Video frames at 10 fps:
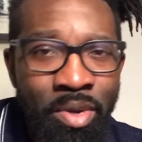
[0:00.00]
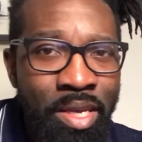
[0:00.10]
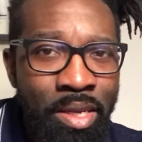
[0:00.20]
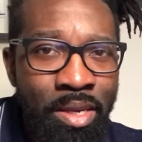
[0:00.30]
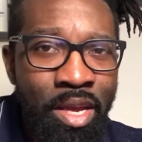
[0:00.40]

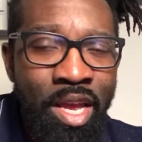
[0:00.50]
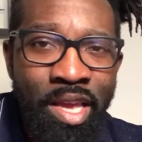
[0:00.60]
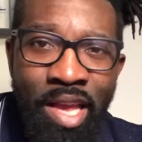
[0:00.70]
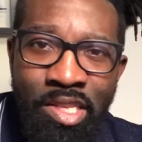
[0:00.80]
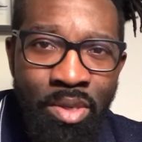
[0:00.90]
We
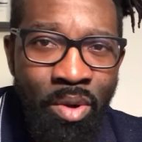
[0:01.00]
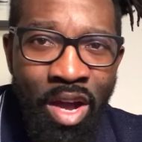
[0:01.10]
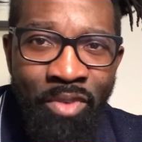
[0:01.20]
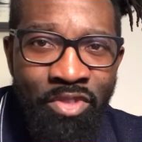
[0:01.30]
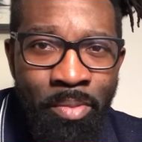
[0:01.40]
get so
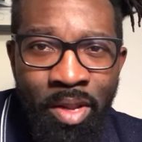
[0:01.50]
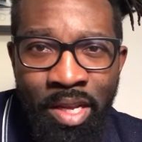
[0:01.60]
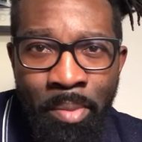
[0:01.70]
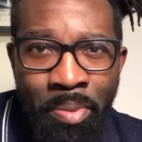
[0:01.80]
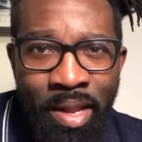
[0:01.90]
comfortable and
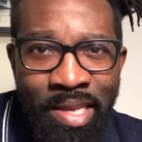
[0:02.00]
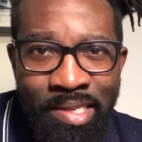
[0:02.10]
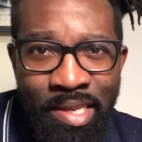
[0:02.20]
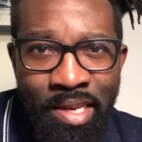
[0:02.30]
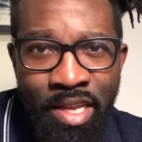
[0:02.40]

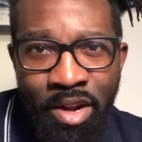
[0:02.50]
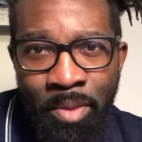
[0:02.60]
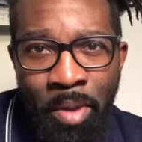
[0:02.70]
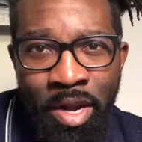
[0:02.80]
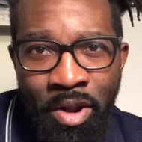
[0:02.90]
complacent in
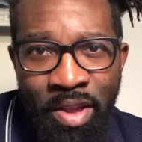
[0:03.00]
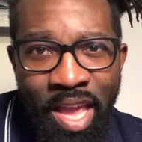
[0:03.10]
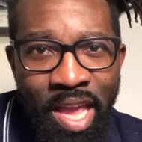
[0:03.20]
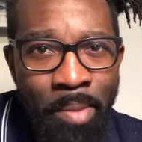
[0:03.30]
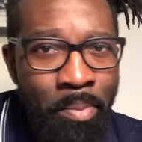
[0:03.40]
our
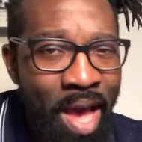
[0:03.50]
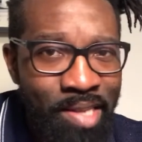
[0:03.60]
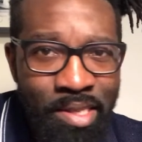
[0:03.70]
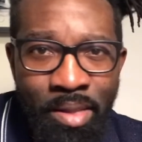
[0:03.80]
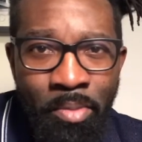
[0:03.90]
game,
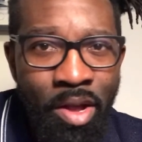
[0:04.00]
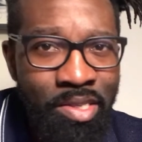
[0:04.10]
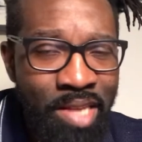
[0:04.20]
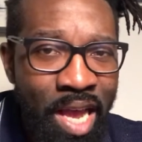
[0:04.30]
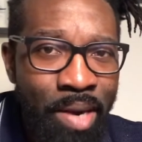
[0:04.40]
passing the ball
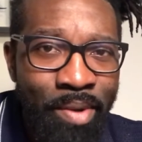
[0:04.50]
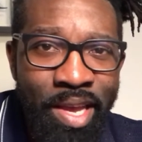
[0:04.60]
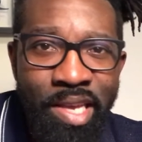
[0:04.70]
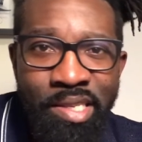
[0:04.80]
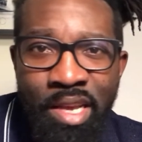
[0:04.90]

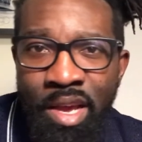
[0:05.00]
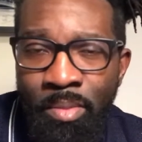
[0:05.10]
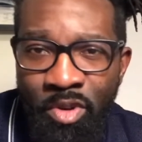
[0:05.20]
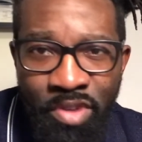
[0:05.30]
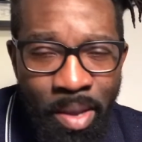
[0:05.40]
sideways,
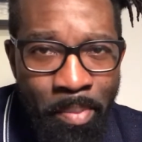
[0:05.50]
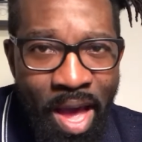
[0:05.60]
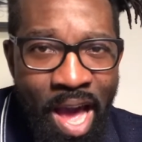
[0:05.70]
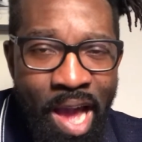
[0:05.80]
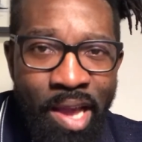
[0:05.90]
moving it
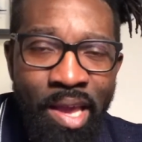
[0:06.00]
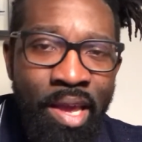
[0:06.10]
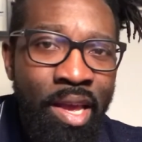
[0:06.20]
back,